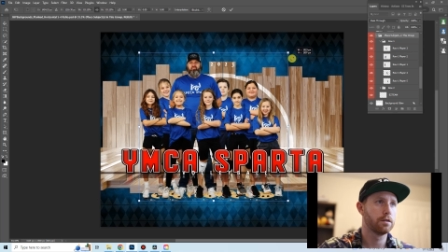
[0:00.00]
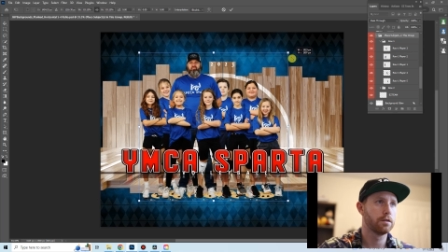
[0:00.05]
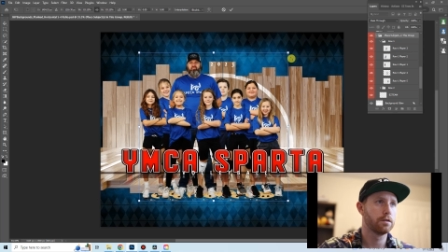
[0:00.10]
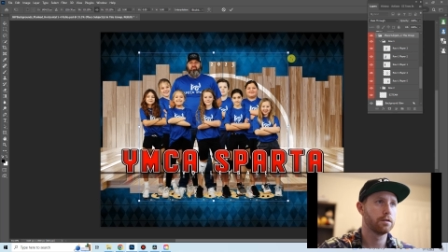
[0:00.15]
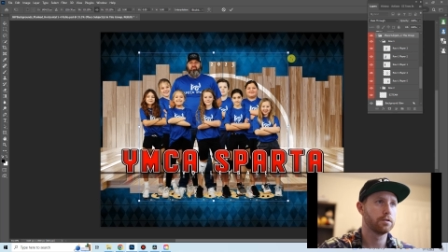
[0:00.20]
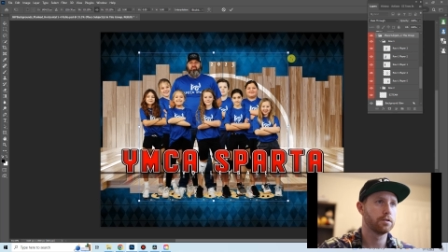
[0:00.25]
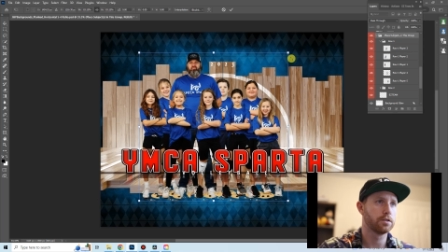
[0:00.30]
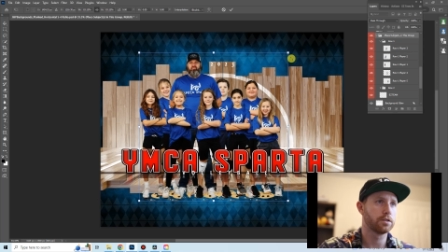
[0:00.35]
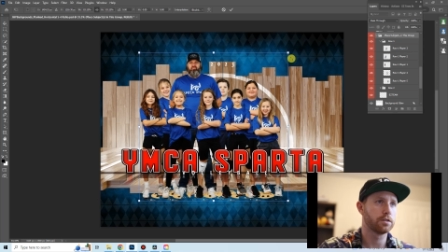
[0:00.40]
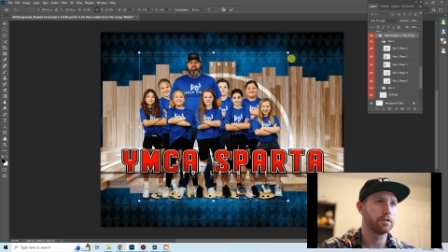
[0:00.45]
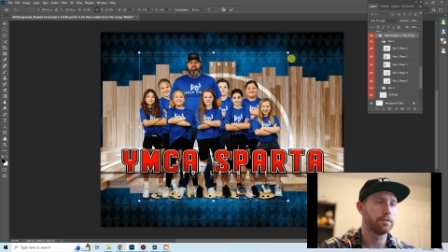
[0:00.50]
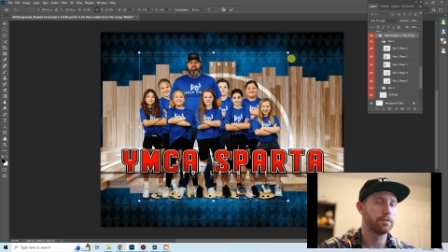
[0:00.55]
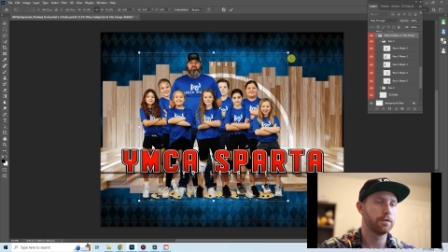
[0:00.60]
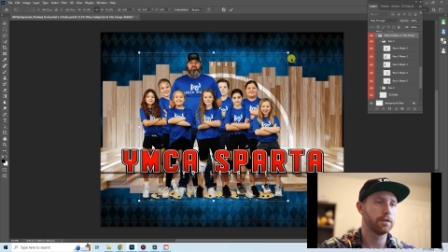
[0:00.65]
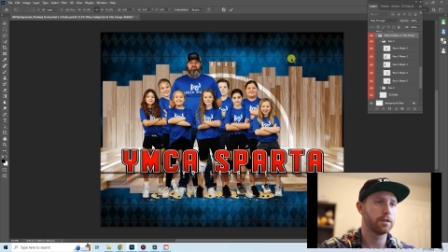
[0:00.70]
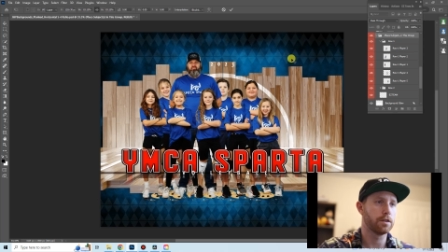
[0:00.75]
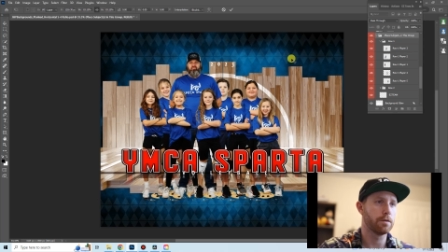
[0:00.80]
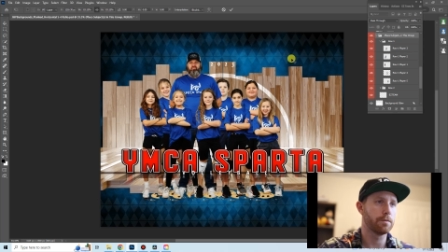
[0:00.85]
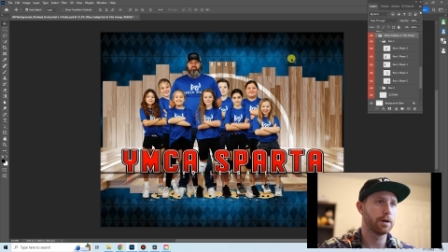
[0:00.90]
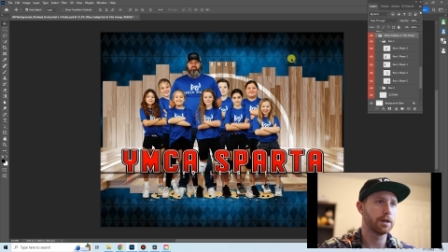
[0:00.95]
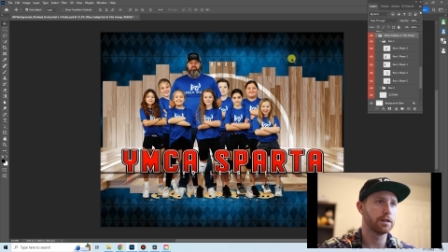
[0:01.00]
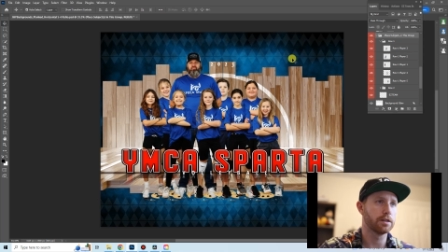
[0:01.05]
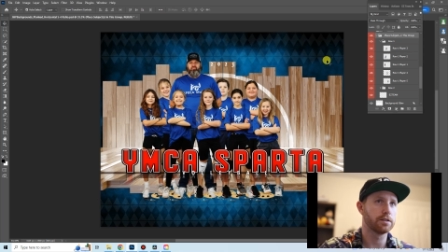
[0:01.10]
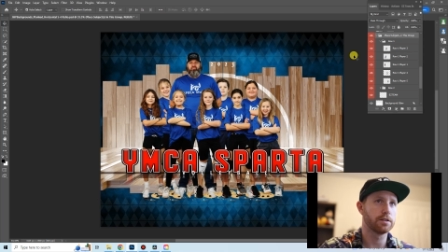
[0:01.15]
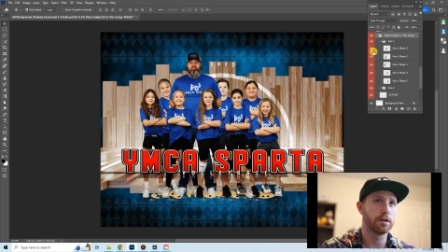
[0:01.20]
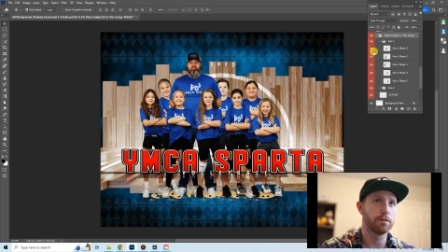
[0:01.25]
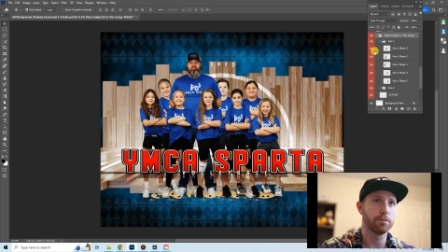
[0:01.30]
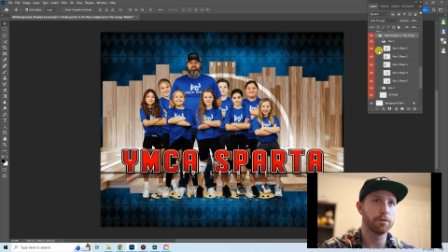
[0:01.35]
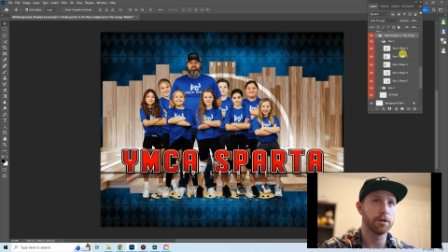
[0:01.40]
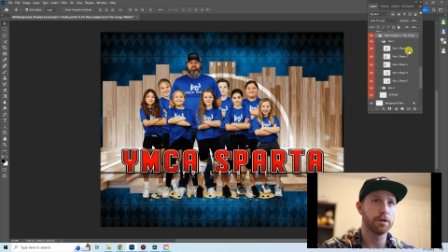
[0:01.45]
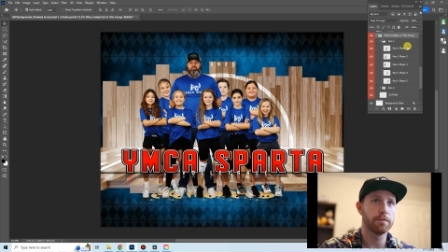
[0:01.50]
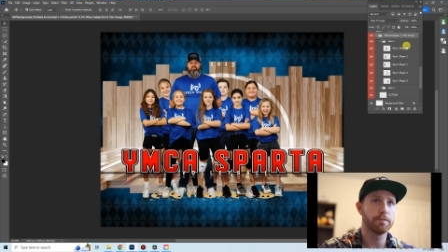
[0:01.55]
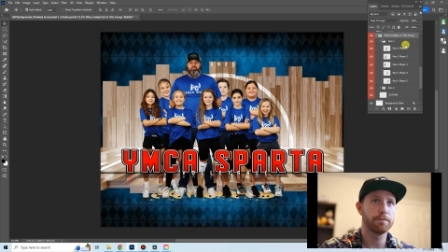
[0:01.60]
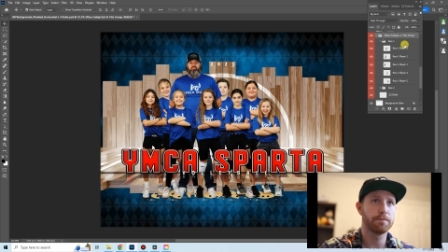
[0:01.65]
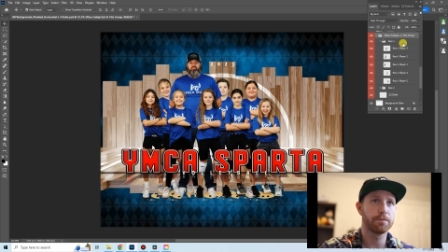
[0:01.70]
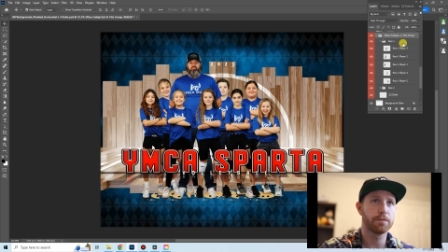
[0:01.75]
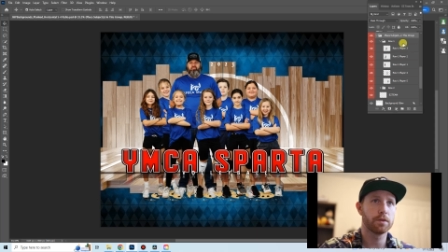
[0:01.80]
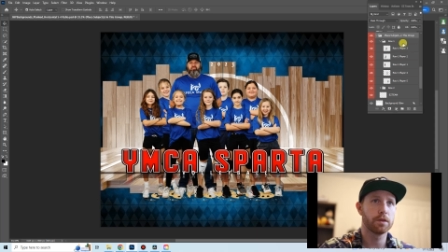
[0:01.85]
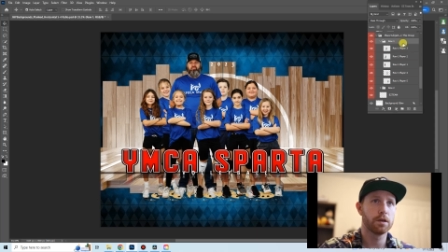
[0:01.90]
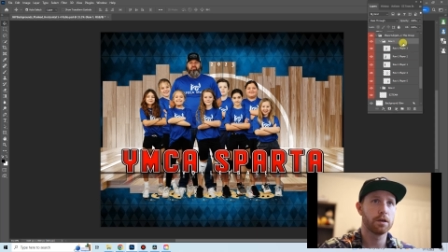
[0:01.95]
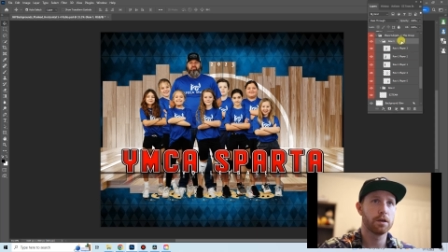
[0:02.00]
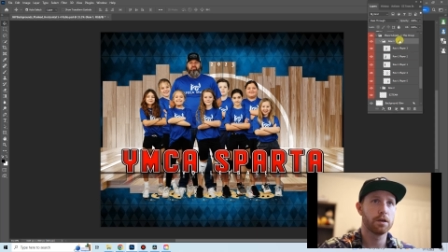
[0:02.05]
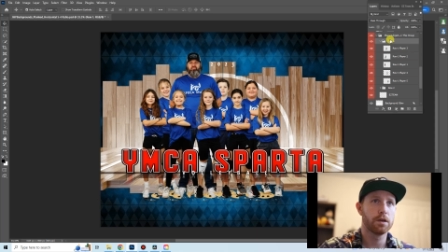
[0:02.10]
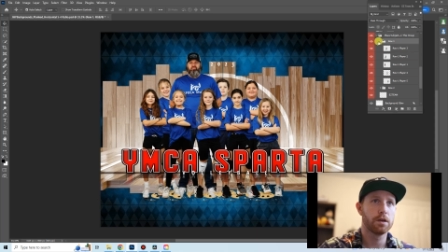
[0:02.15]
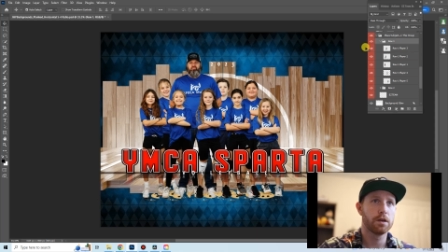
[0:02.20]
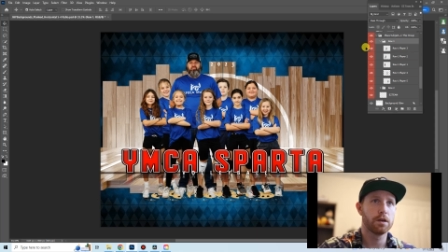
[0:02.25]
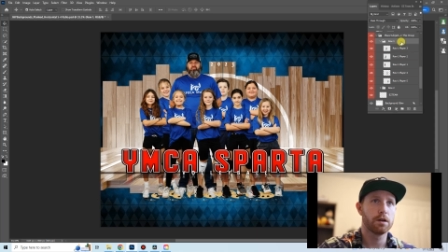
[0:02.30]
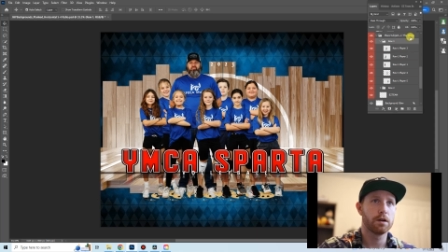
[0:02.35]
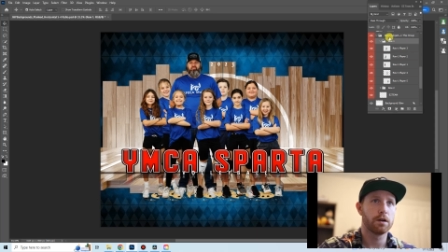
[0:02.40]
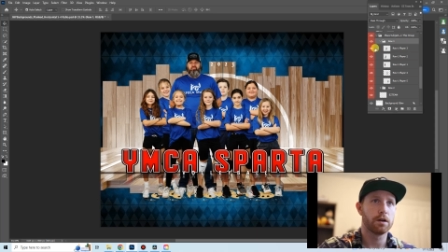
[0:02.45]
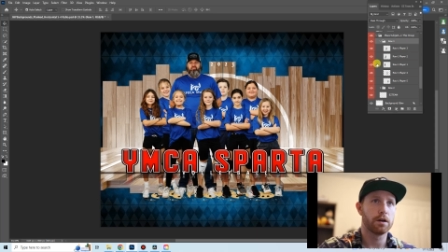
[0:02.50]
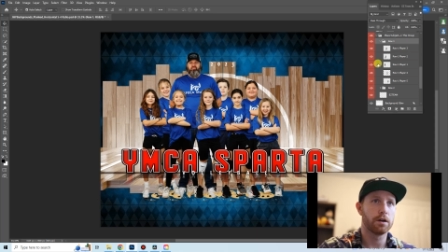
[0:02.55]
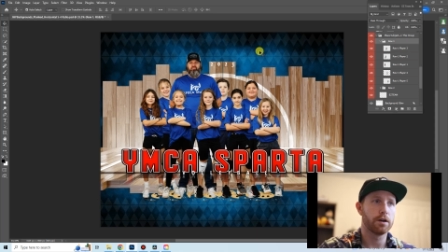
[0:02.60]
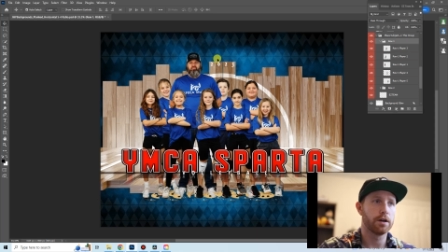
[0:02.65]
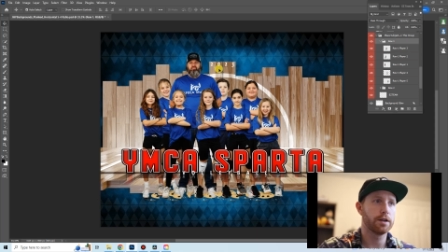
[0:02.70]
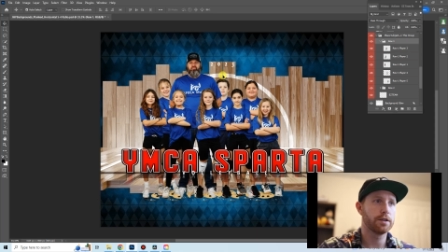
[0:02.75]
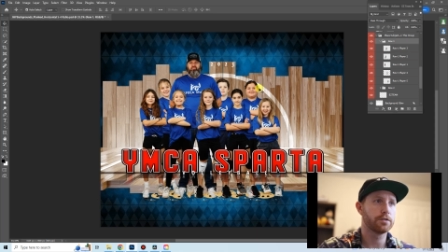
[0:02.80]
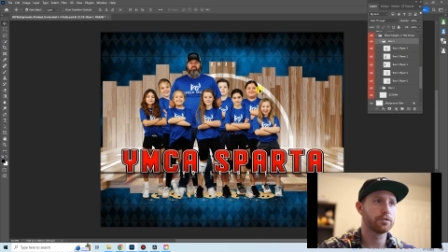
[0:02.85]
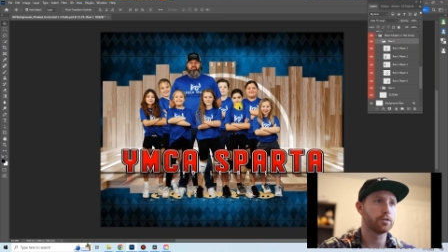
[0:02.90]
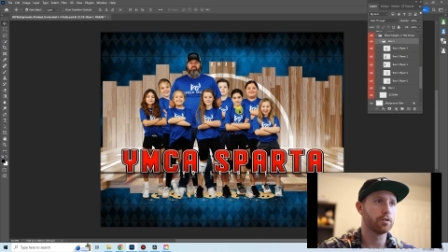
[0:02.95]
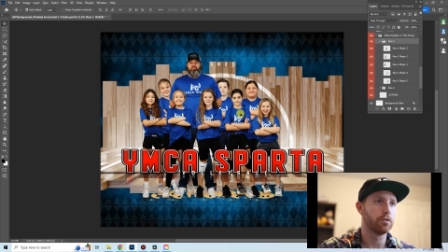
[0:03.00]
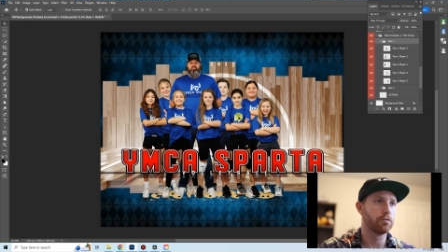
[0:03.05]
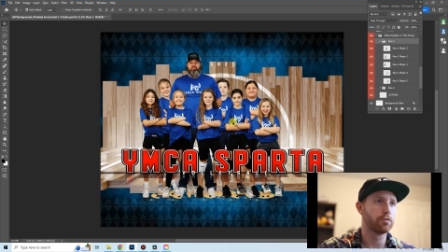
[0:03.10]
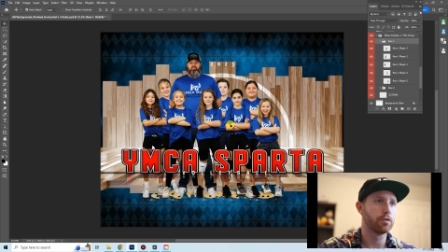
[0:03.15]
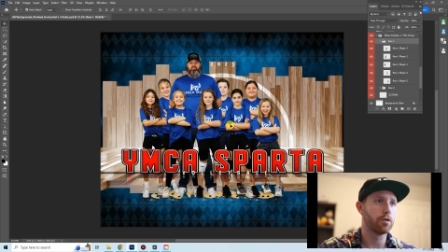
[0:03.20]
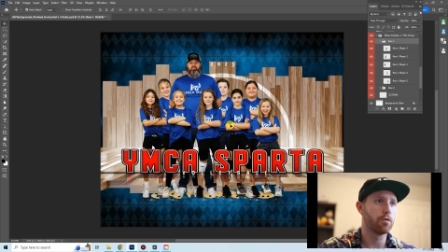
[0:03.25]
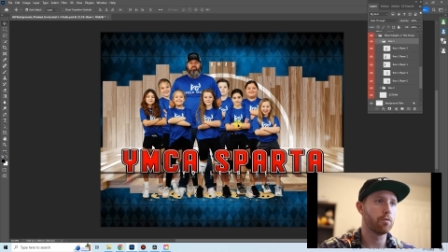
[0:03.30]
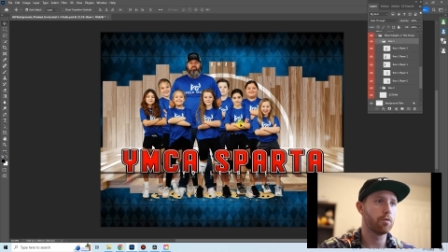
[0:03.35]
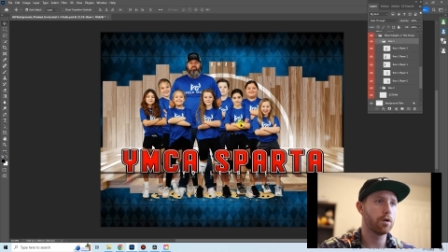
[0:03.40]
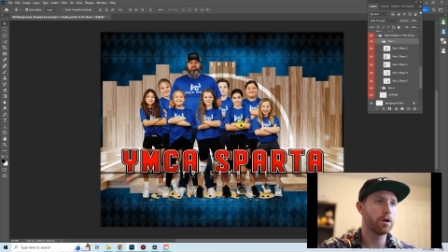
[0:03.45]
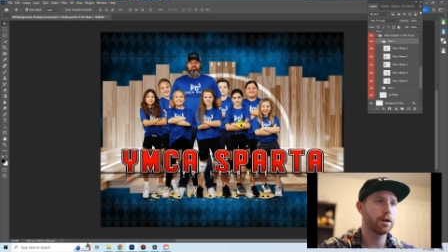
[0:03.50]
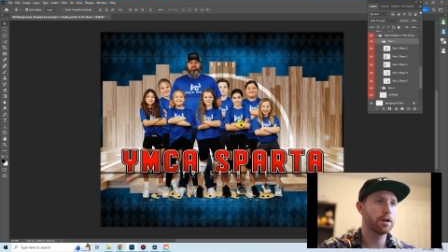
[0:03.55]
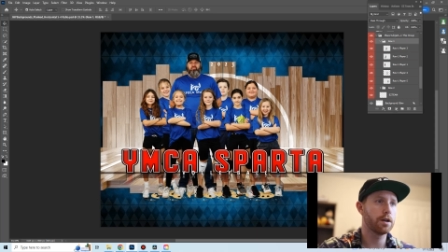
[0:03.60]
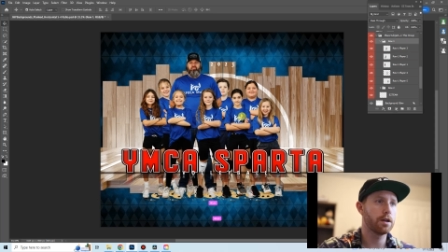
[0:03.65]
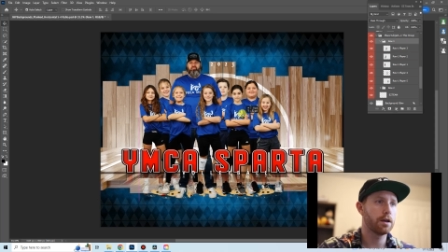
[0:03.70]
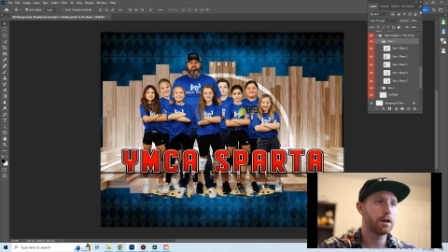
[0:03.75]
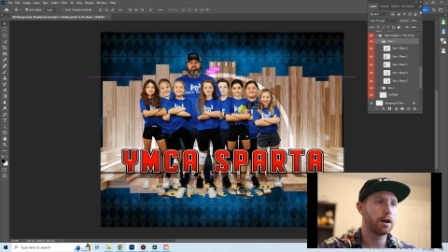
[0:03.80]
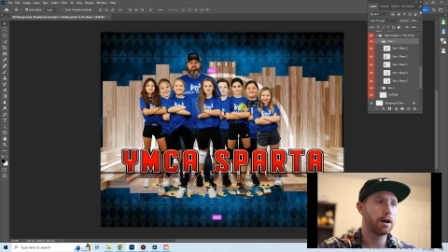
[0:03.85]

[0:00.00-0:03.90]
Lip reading: Just to fit them on the template. All right, so row 1,